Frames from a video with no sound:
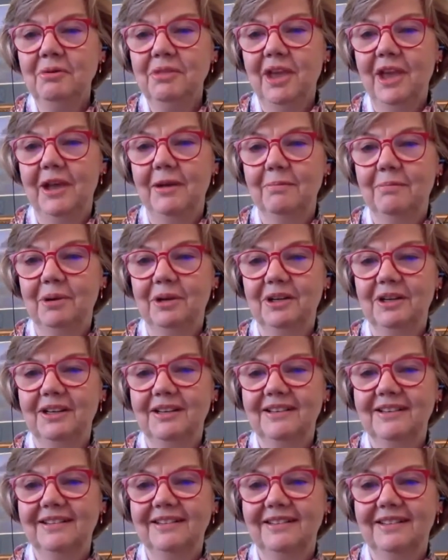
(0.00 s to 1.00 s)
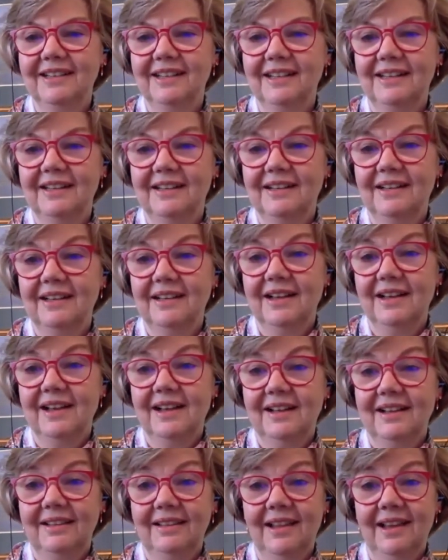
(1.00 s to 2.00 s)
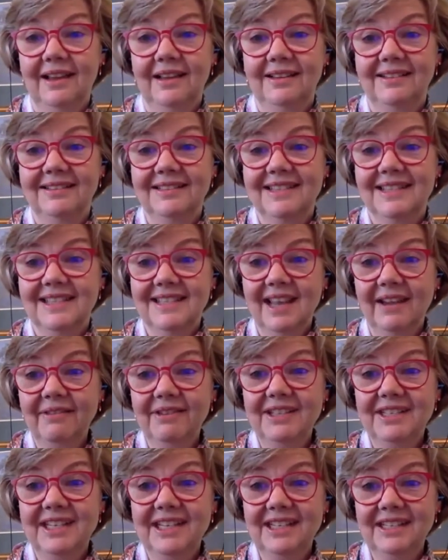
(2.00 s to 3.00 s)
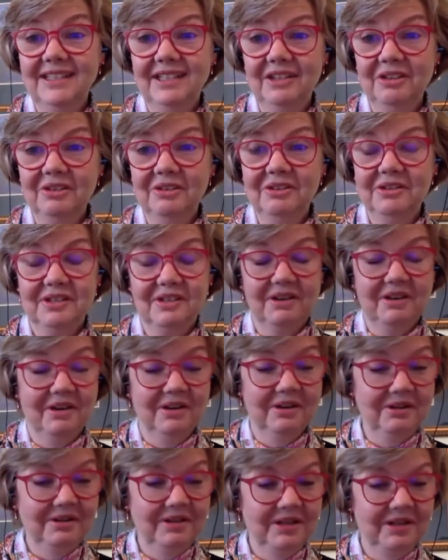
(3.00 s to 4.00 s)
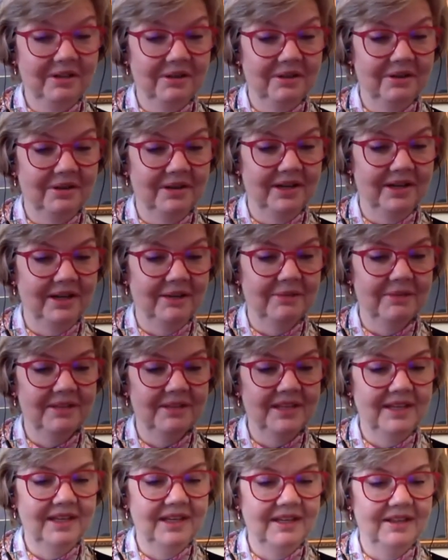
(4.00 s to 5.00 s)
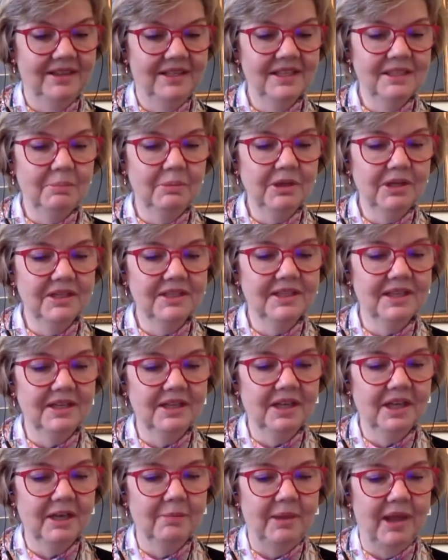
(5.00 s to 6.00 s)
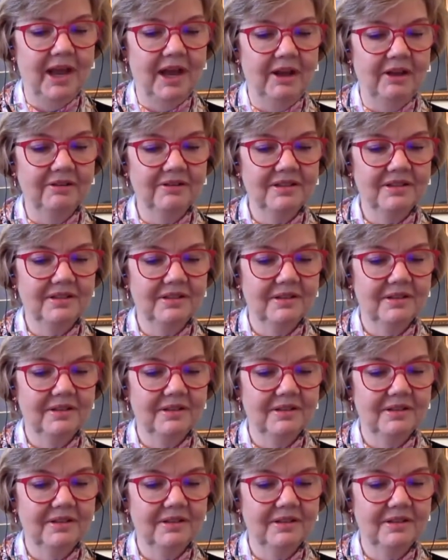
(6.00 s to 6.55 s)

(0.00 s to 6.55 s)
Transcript: that book like 17 years earlier. And I was thinking, this book is going to come out